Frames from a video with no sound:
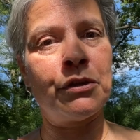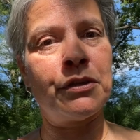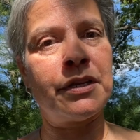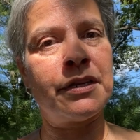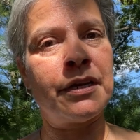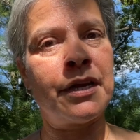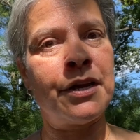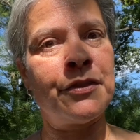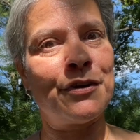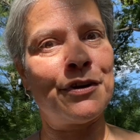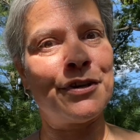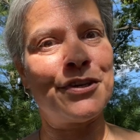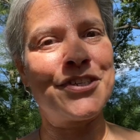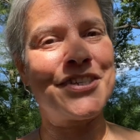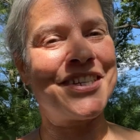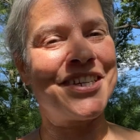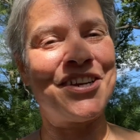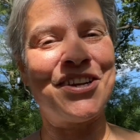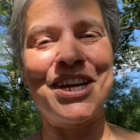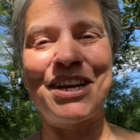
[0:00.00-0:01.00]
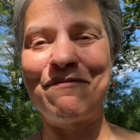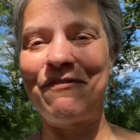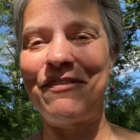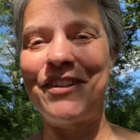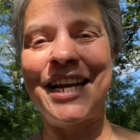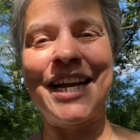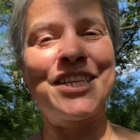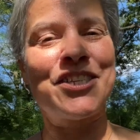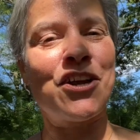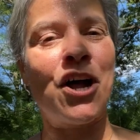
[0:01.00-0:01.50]
than others, and you can
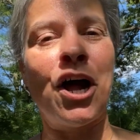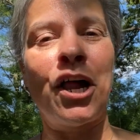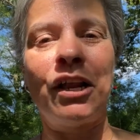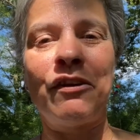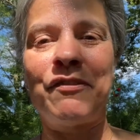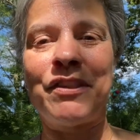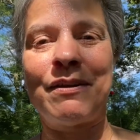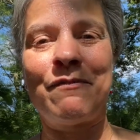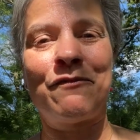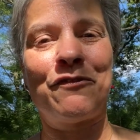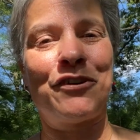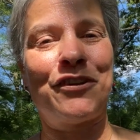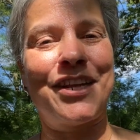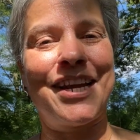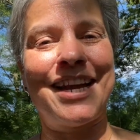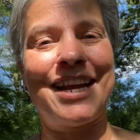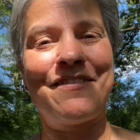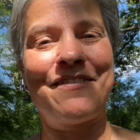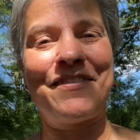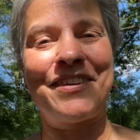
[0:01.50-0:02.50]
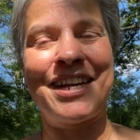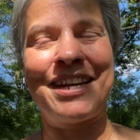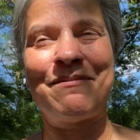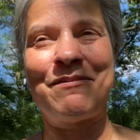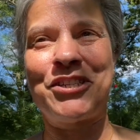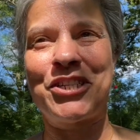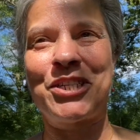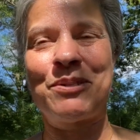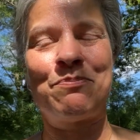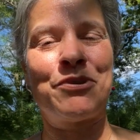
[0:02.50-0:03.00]
flex all of them for life and
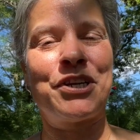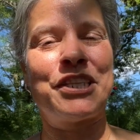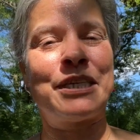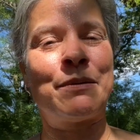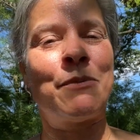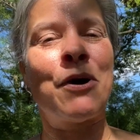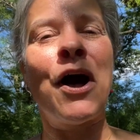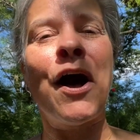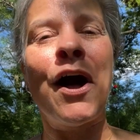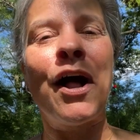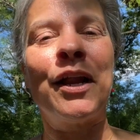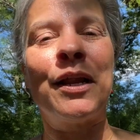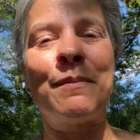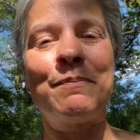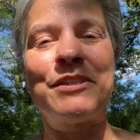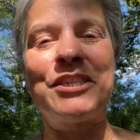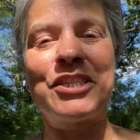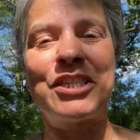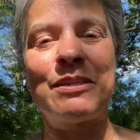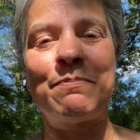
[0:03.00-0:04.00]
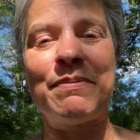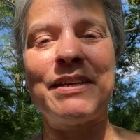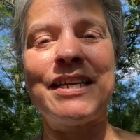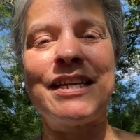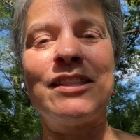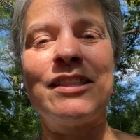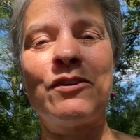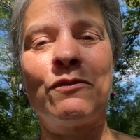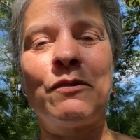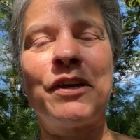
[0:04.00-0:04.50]
just bring them all up to
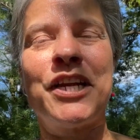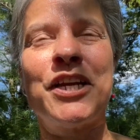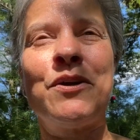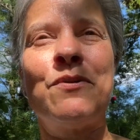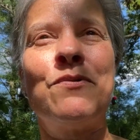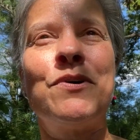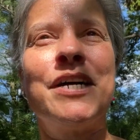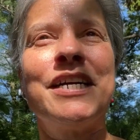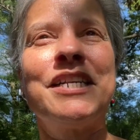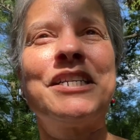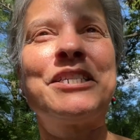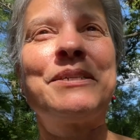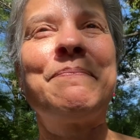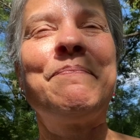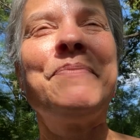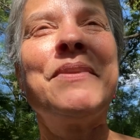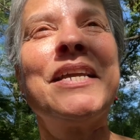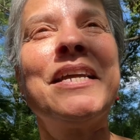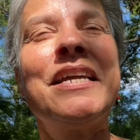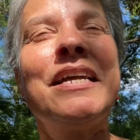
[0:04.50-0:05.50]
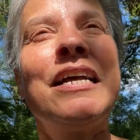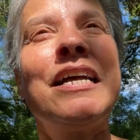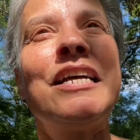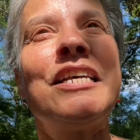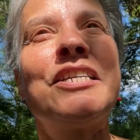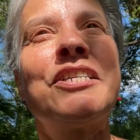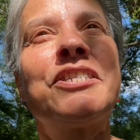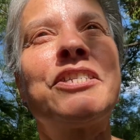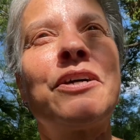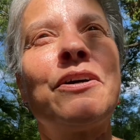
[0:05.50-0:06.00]
speed the way you want.
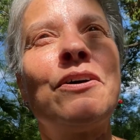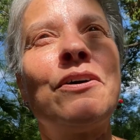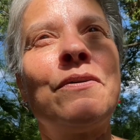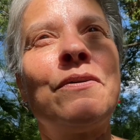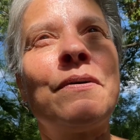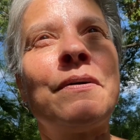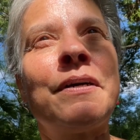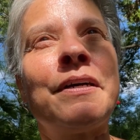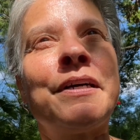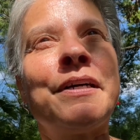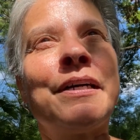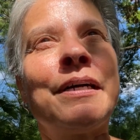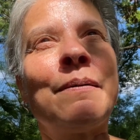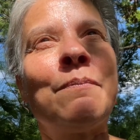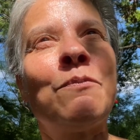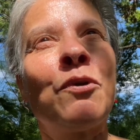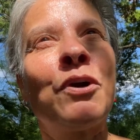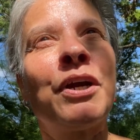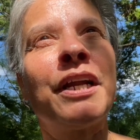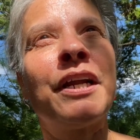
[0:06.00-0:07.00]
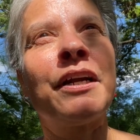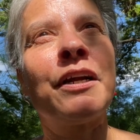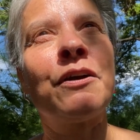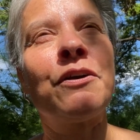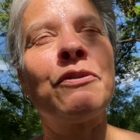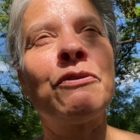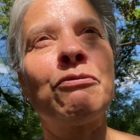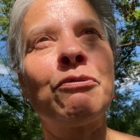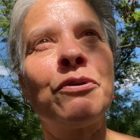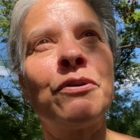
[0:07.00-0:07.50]
So we're going to go
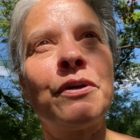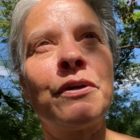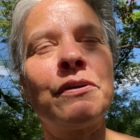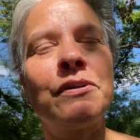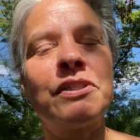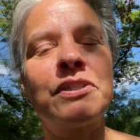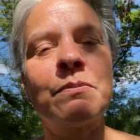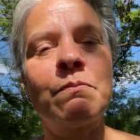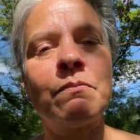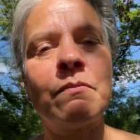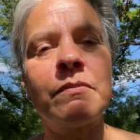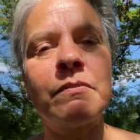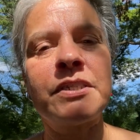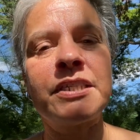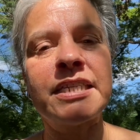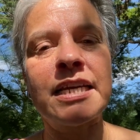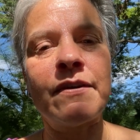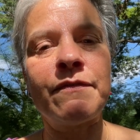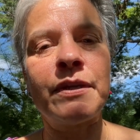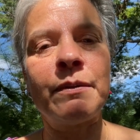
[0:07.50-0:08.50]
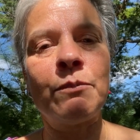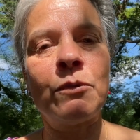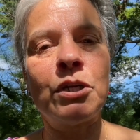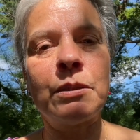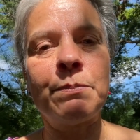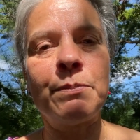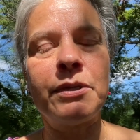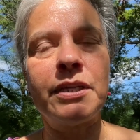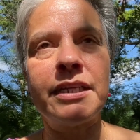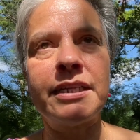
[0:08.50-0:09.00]
through those 7
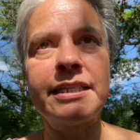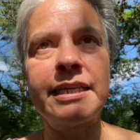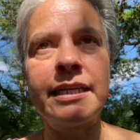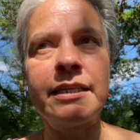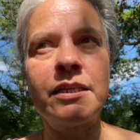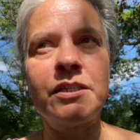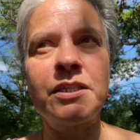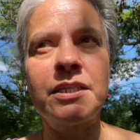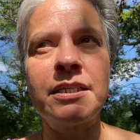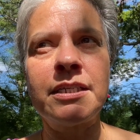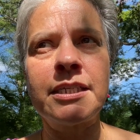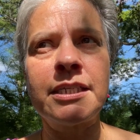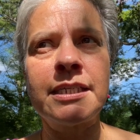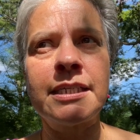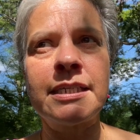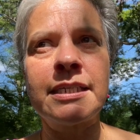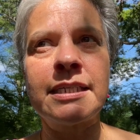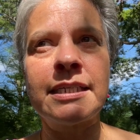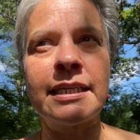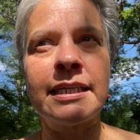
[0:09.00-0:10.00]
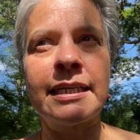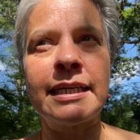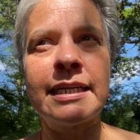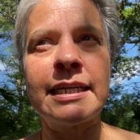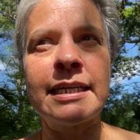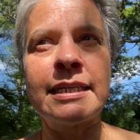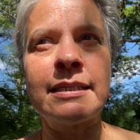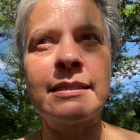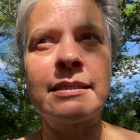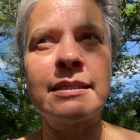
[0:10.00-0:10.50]
multiple intelligences, and
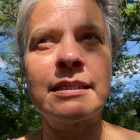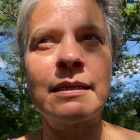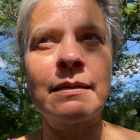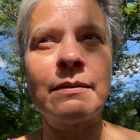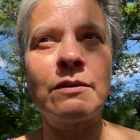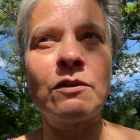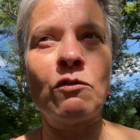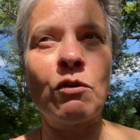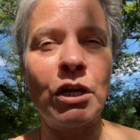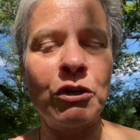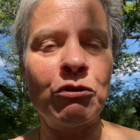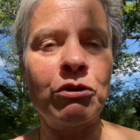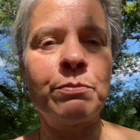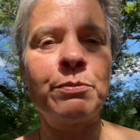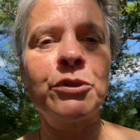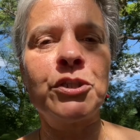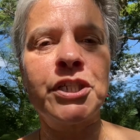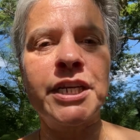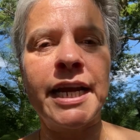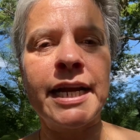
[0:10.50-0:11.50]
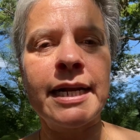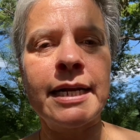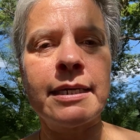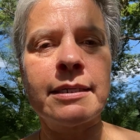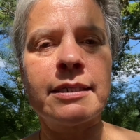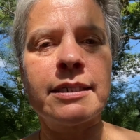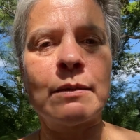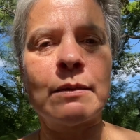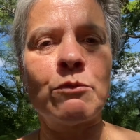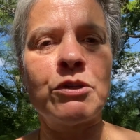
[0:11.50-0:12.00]
again, quadruple check.
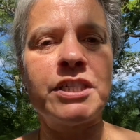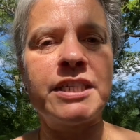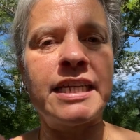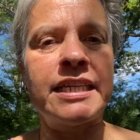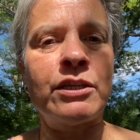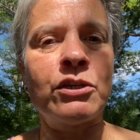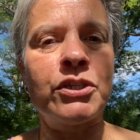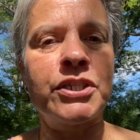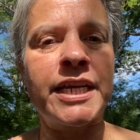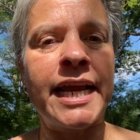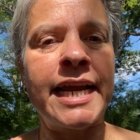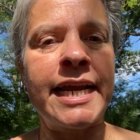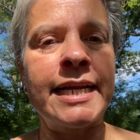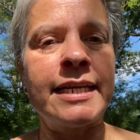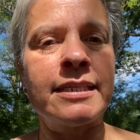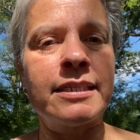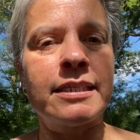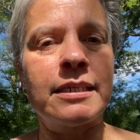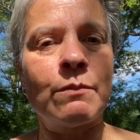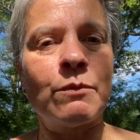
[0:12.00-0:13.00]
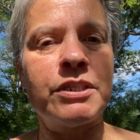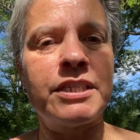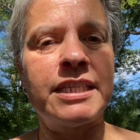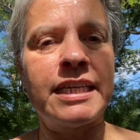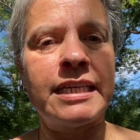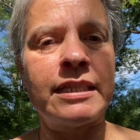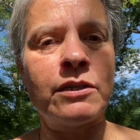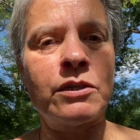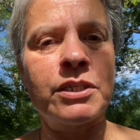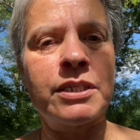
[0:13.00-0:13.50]
Some would say there's 8, some would say
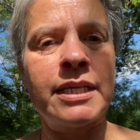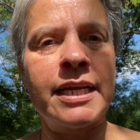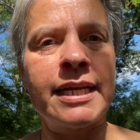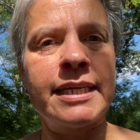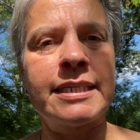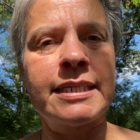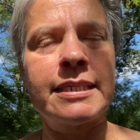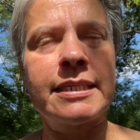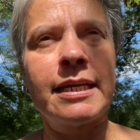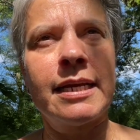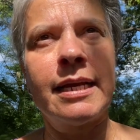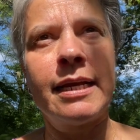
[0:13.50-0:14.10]
there's less.